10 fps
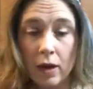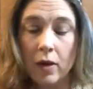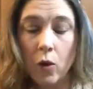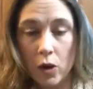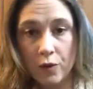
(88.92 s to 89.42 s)

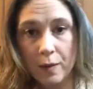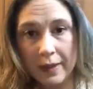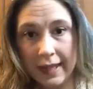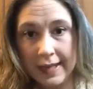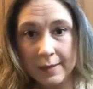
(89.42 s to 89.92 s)
ordered from
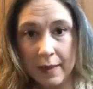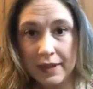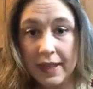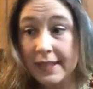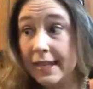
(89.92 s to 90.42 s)
me last
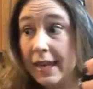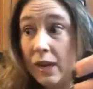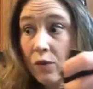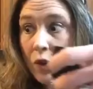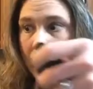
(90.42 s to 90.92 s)
month, I did
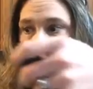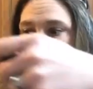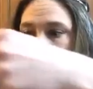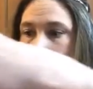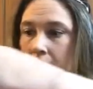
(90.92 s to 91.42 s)

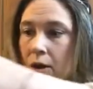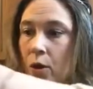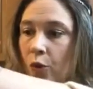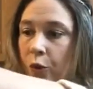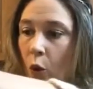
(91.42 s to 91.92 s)
invoice
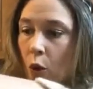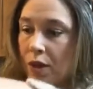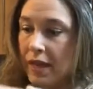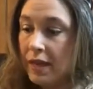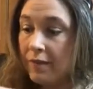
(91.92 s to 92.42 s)
for
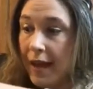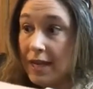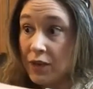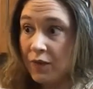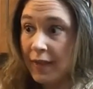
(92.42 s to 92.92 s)
the
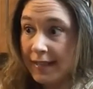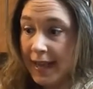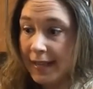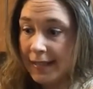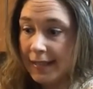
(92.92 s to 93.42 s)
Fashion Fix
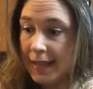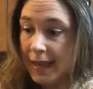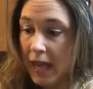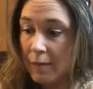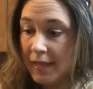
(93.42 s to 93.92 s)
sets that
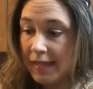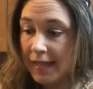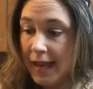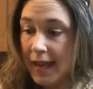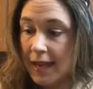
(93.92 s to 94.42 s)
came in
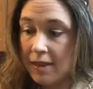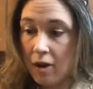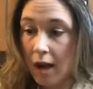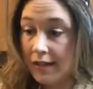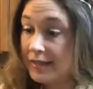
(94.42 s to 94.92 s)
today.
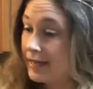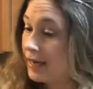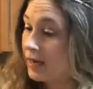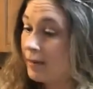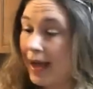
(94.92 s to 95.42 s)
They're all sitting
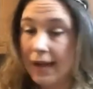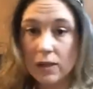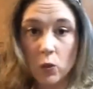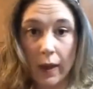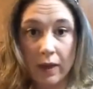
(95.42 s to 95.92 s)
in a
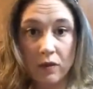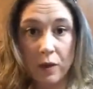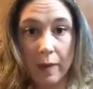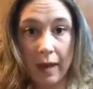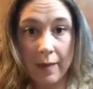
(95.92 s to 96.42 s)
box waiting for
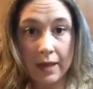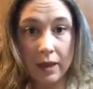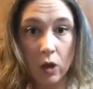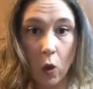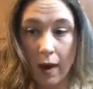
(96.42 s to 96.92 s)
payment.
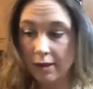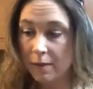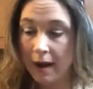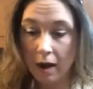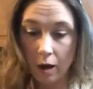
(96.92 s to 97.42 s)
They'll go out
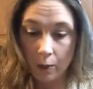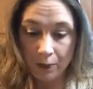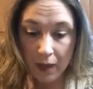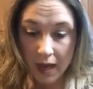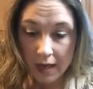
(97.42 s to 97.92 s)
tomorrow.
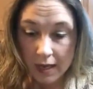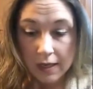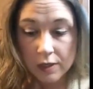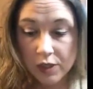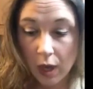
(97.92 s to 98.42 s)

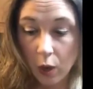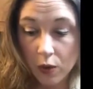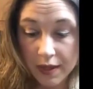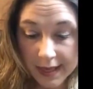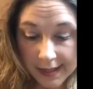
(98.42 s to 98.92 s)

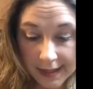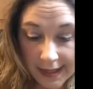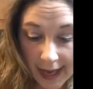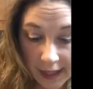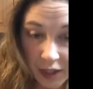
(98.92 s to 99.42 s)
So this is
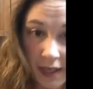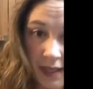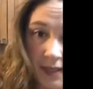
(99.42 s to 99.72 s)
actually the